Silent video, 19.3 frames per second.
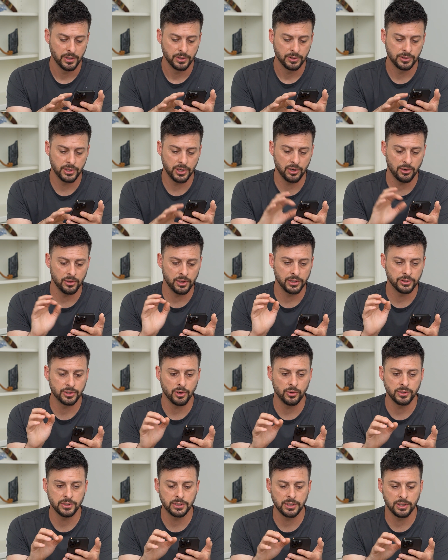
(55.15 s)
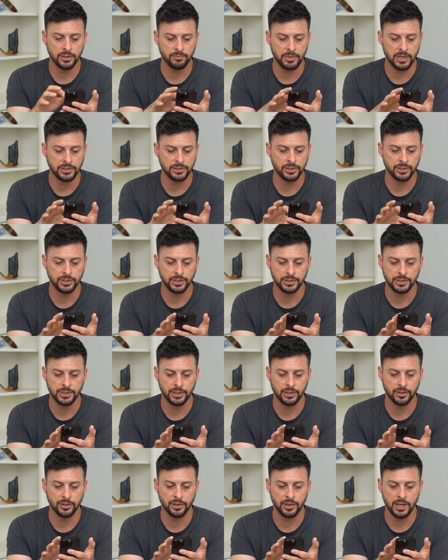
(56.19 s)
So let's go into messages
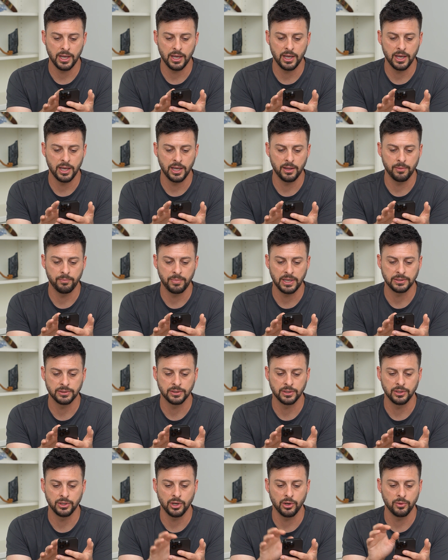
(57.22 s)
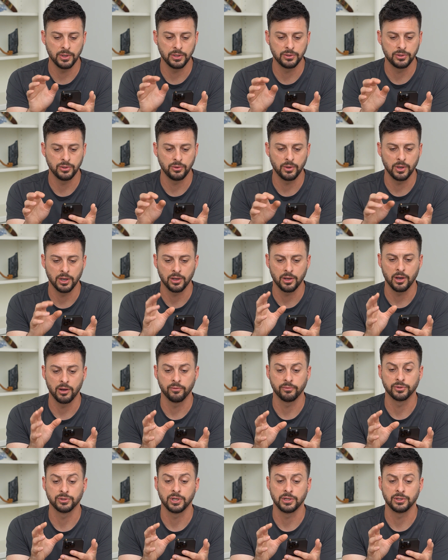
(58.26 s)
here and basically go into a
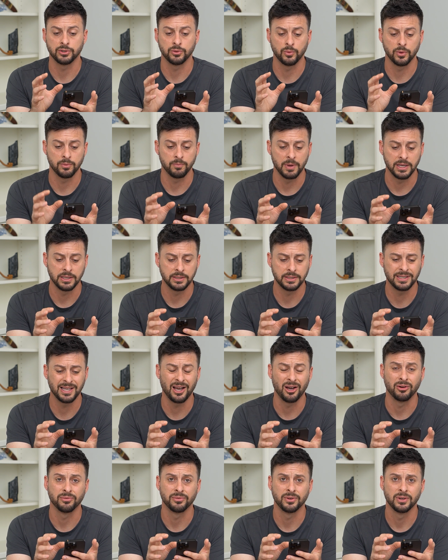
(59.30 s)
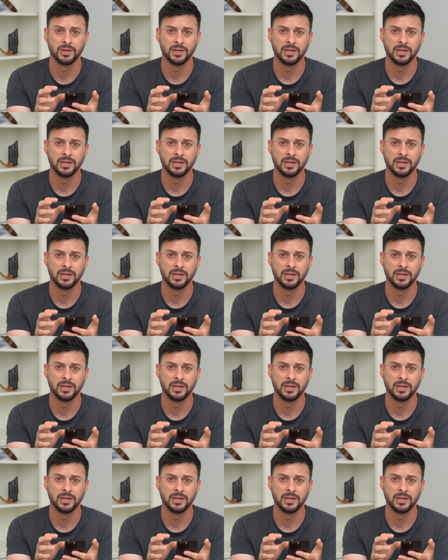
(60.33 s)
conversation with myself.